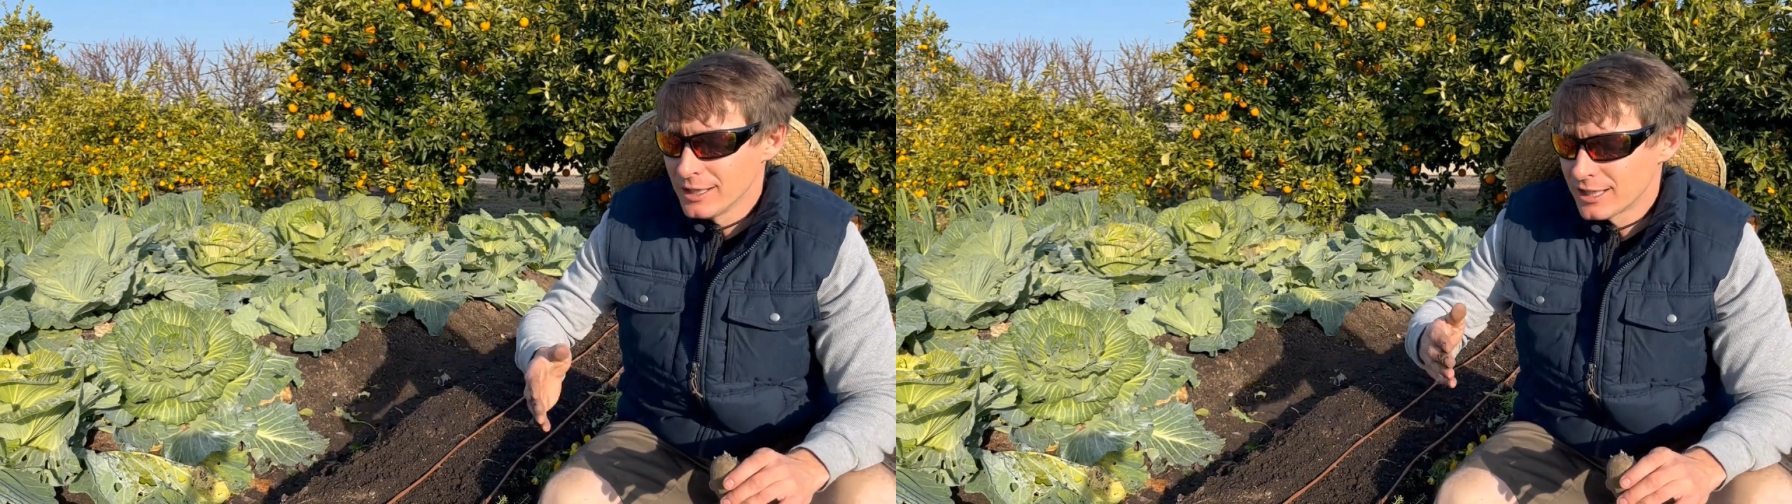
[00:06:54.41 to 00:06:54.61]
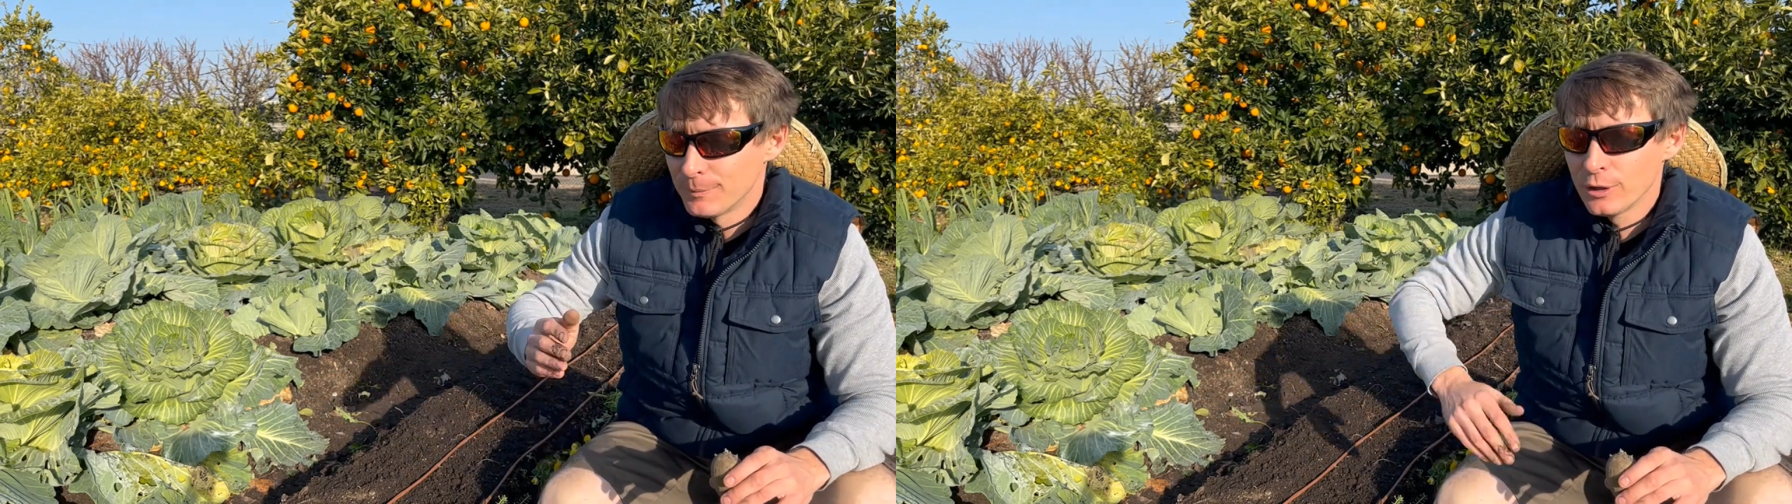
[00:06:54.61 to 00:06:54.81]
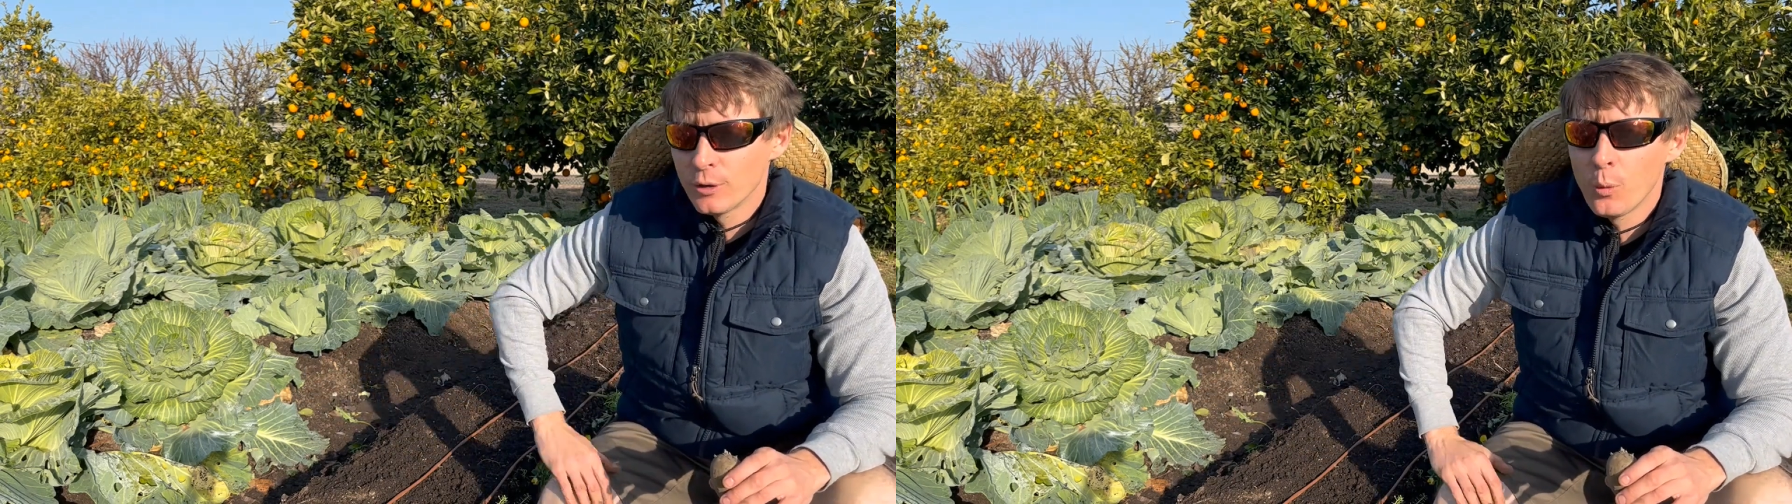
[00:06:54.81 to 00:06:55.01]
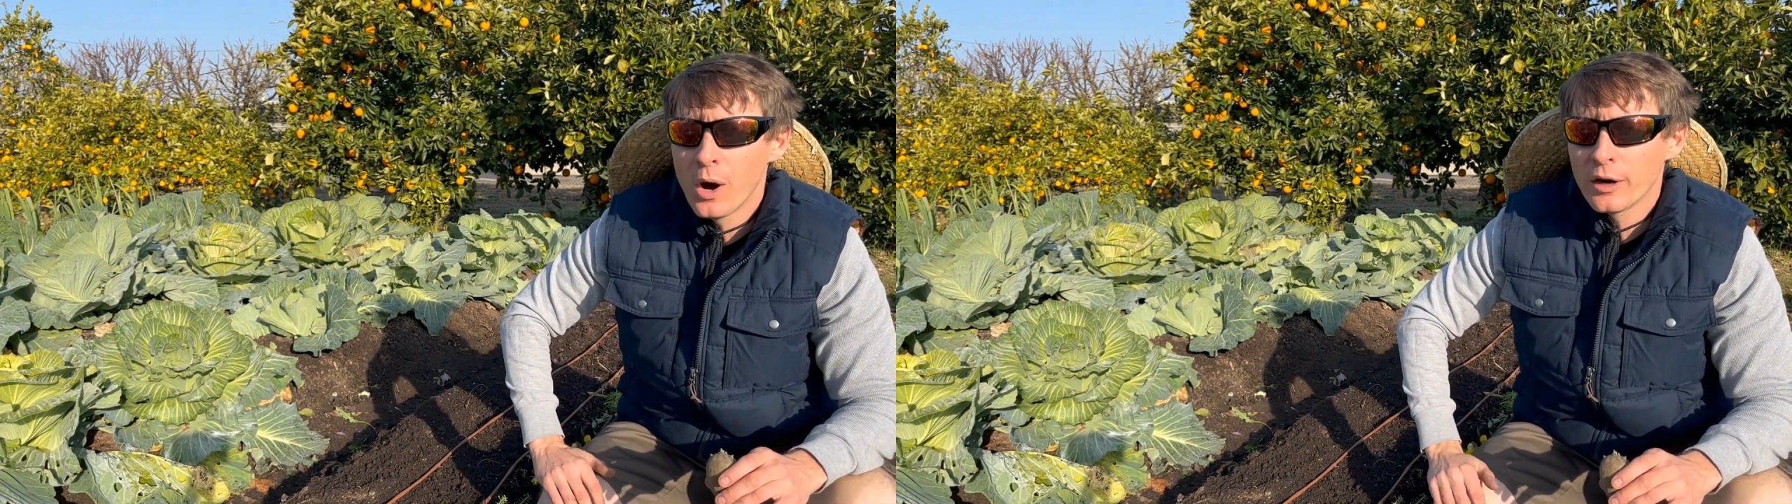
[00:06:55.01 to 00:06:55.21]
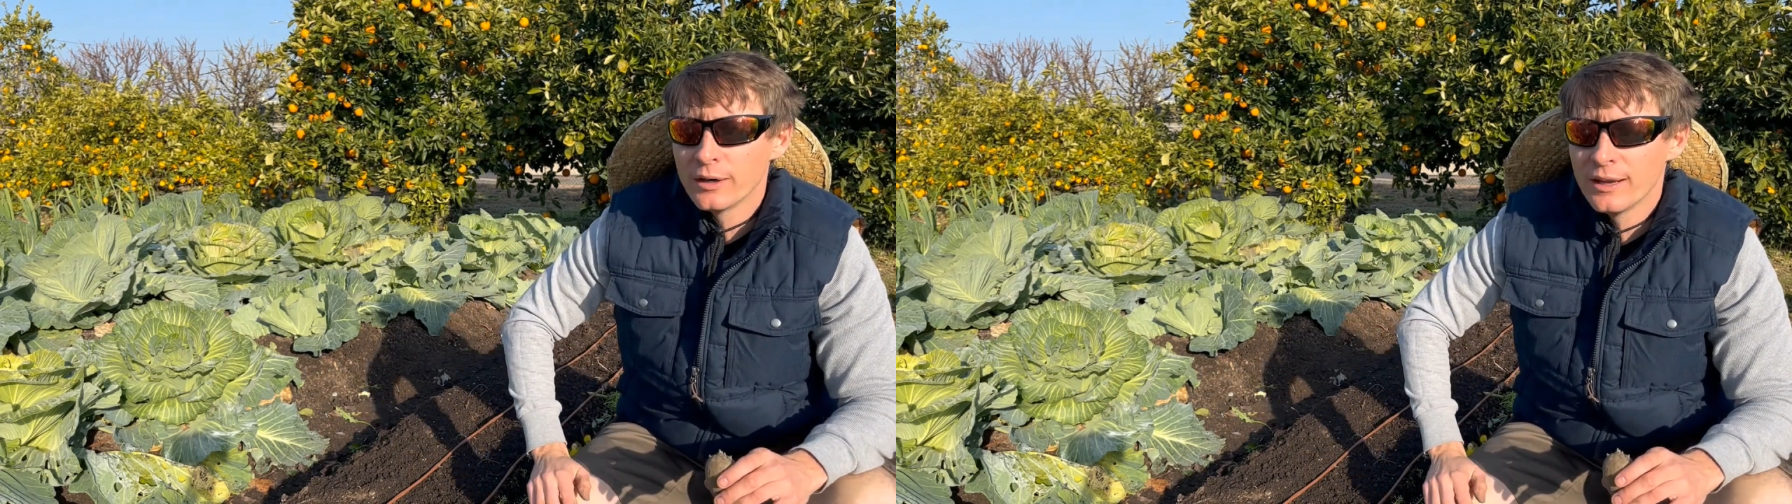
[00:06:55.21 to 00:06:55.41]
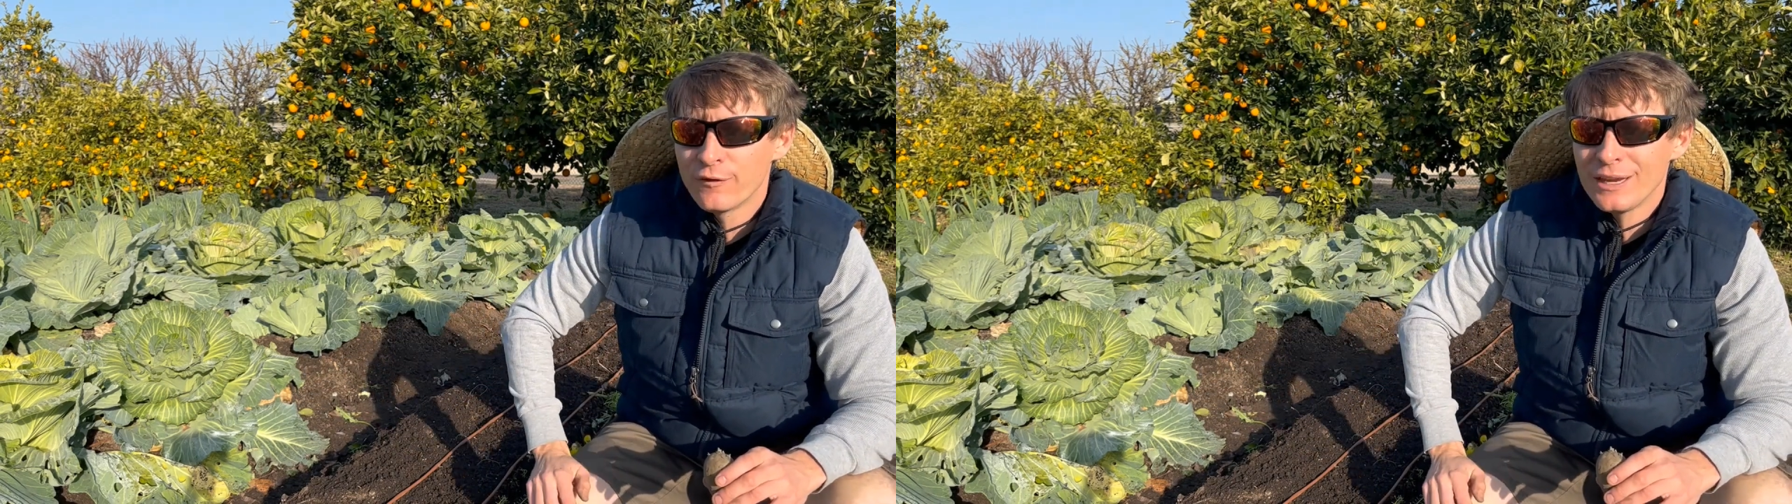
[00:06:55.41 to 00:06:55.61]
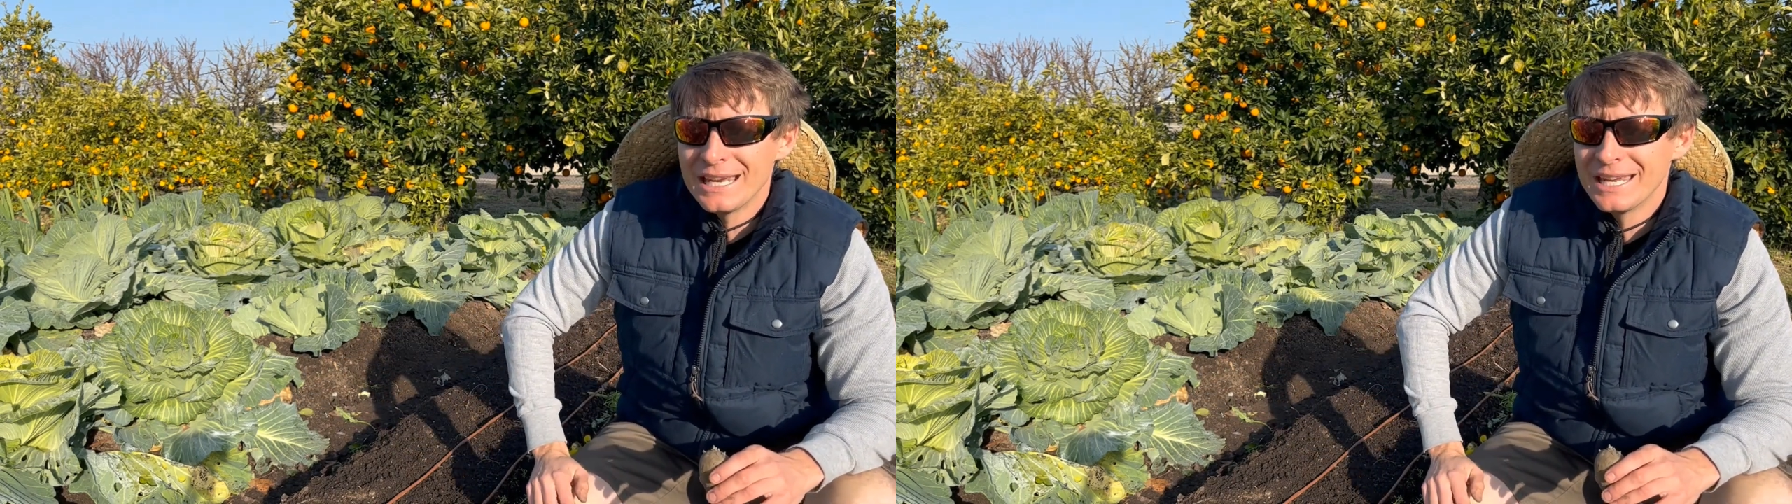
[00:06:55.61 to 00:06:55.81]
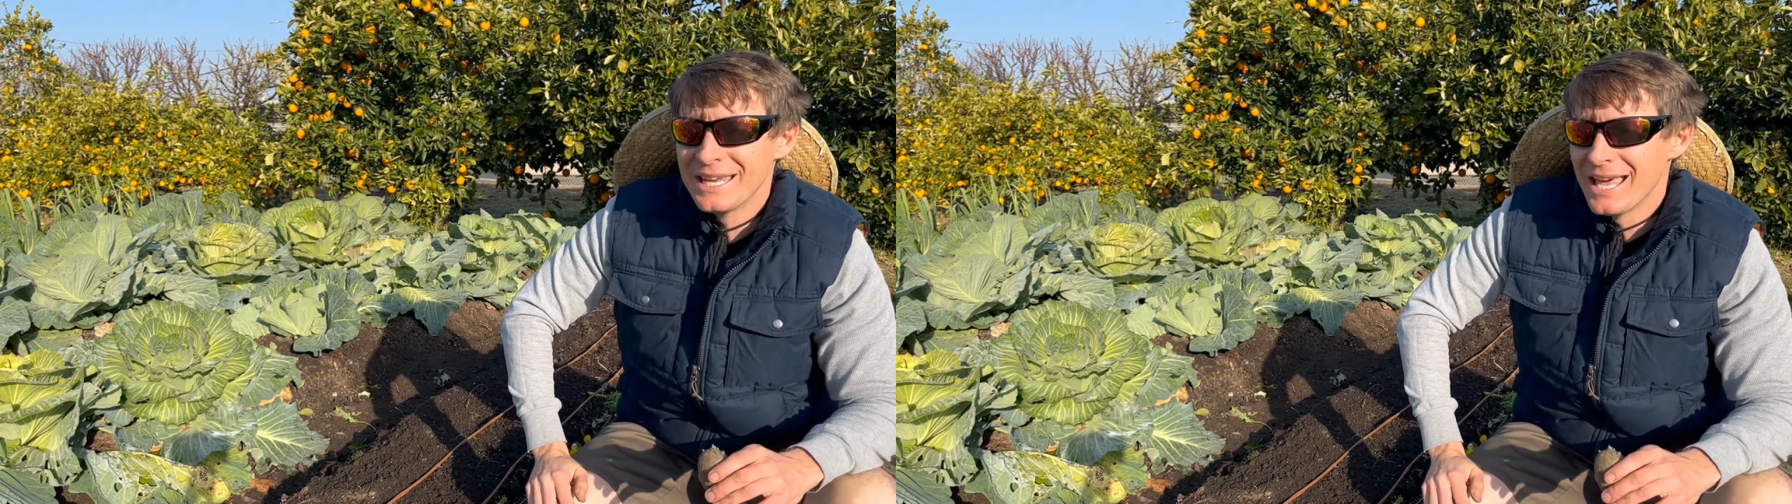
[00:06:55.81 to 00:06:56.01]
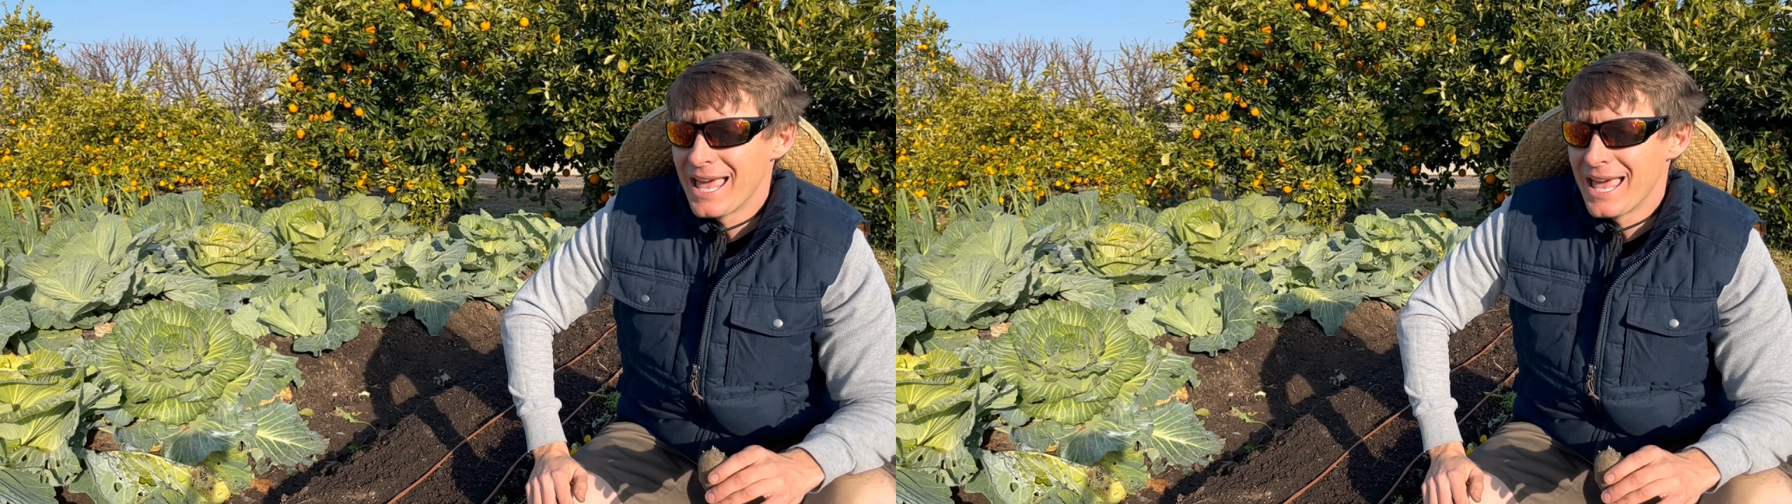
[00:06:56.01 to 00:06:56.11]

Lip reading: give them a little water if needed,